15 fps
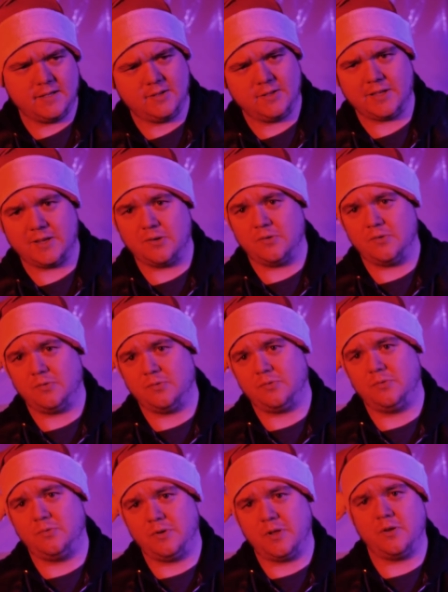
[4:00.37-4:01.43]
know, like, oh,
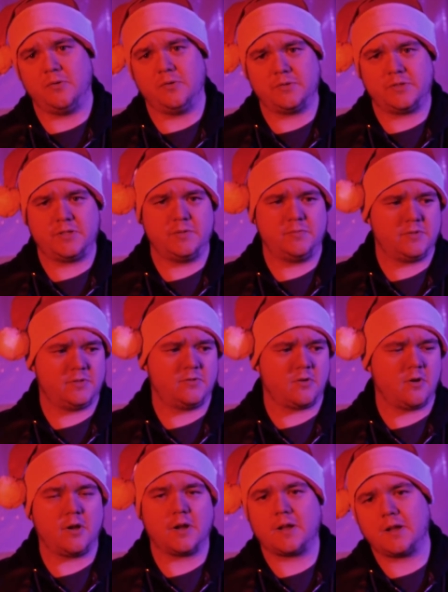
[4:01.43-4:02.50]
who knows, she was
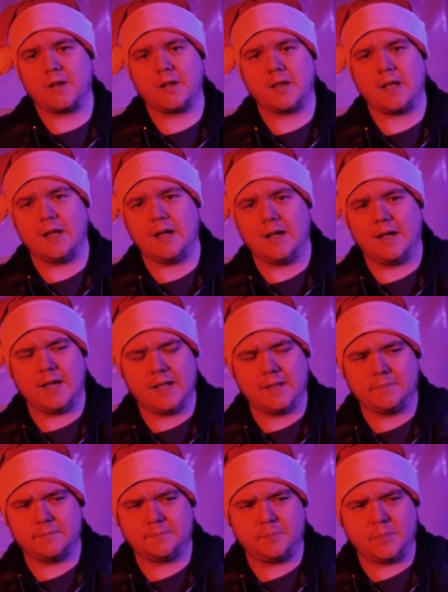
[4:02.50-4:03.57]
drunk.
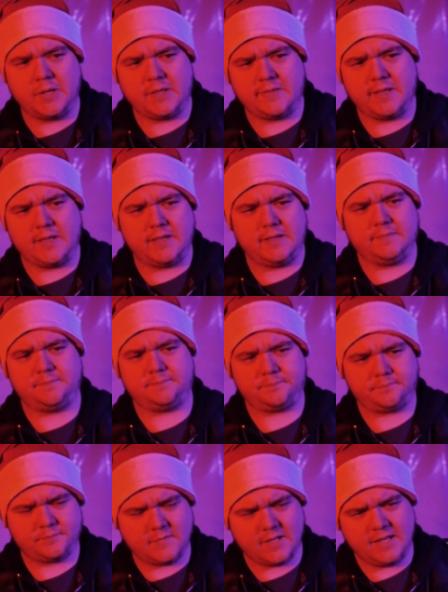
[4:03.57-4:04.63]
Uh, but
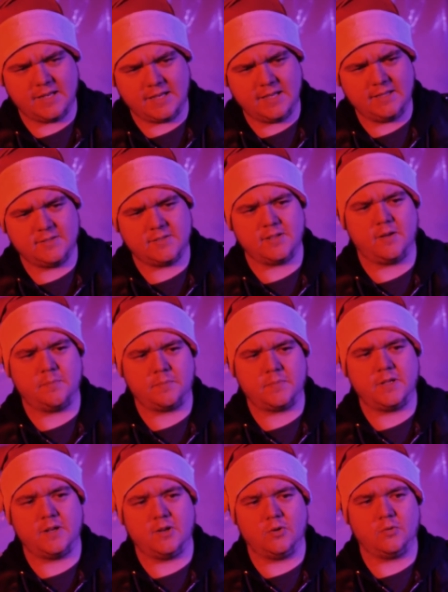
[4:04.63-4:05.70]
it ends up,
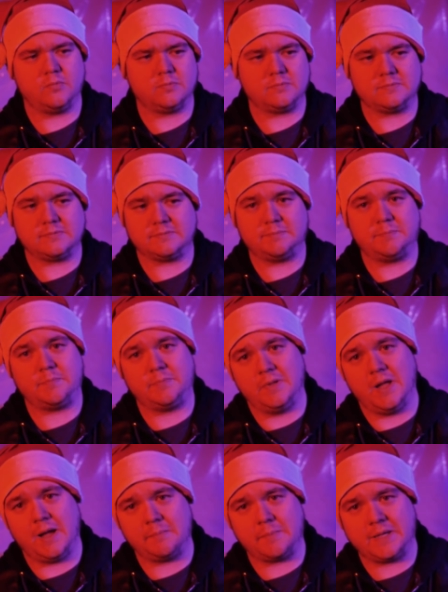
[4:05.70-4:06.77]
you know,
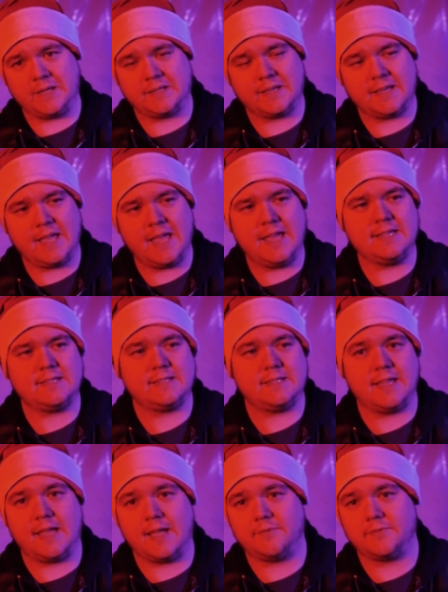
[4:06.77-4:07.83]
not being the case
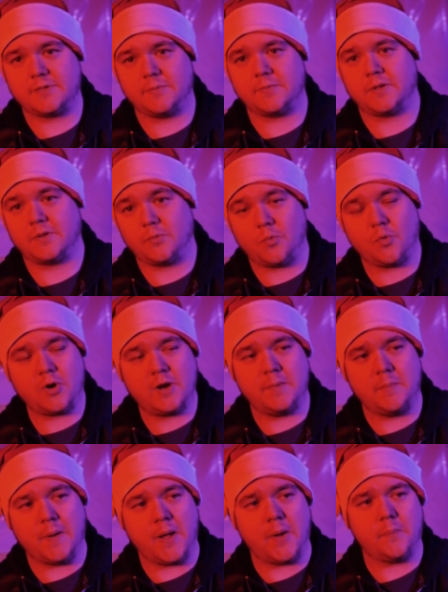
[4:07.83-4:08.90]
and they have something to worry
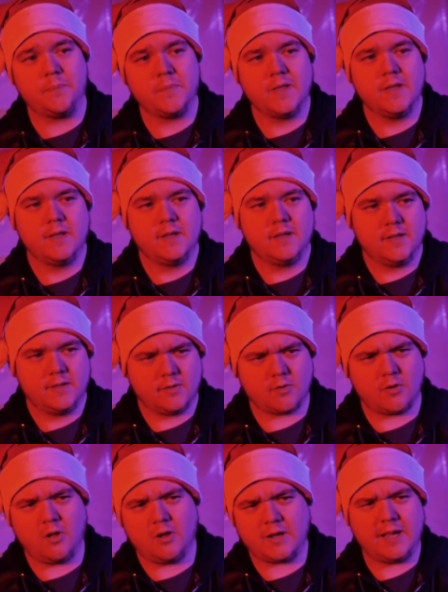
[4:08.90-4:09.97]
about.
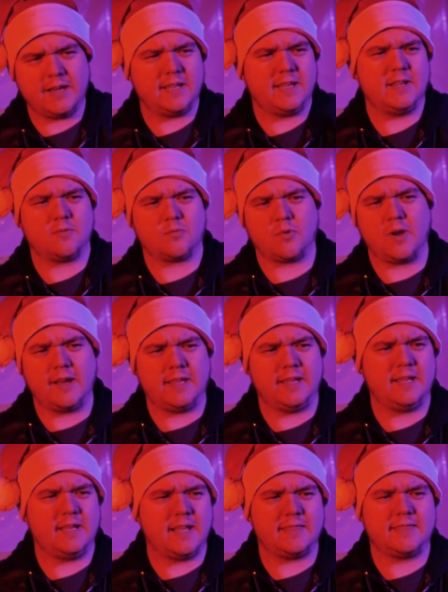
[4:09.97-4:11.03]
They're all kind of getting
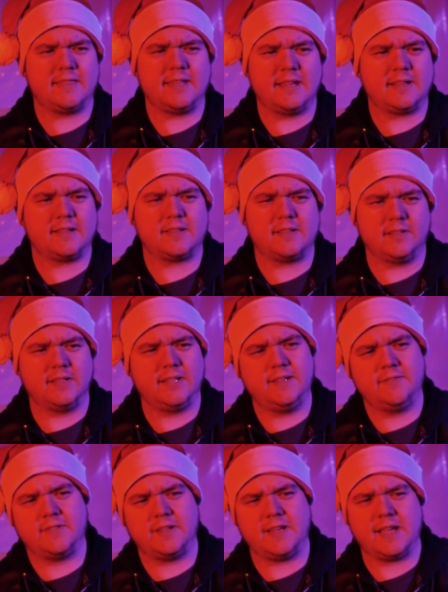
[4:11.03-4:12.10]
ready, I think, to
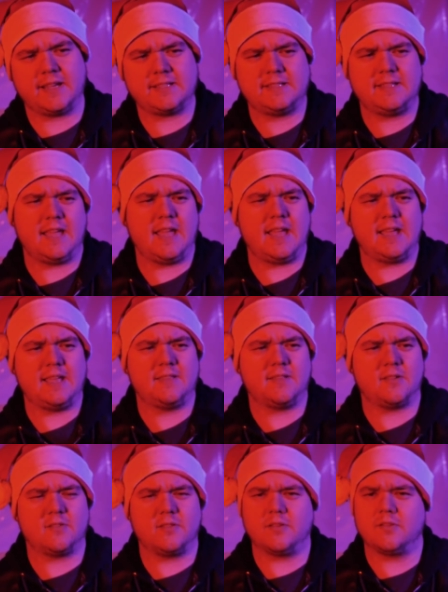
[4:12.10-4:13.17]
leave the next day.
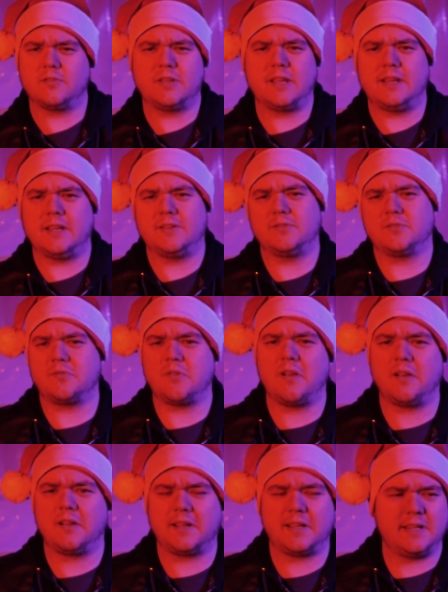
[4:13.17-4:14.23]
They're, they're getting
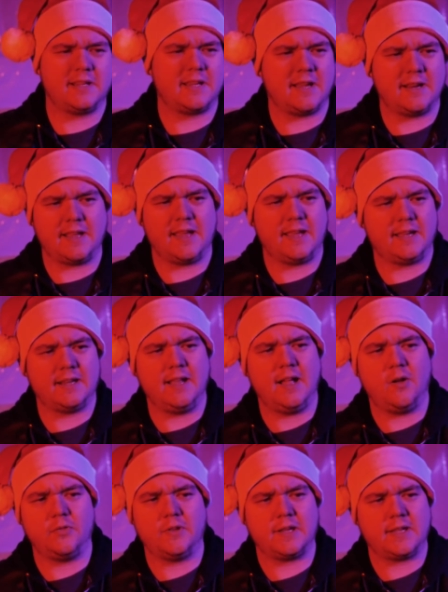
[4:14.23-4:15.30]
drunk and kind of hanging
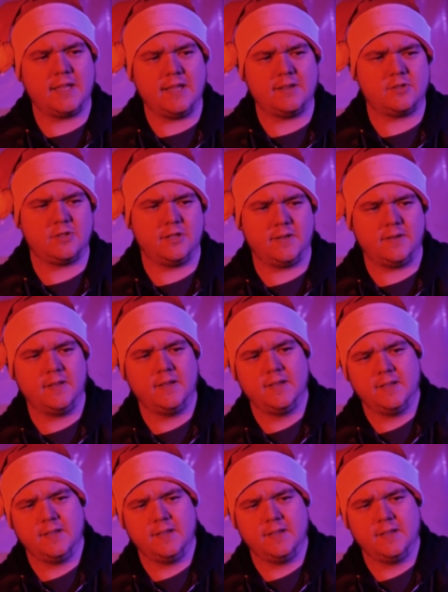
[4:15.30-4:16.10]
out in the kitchen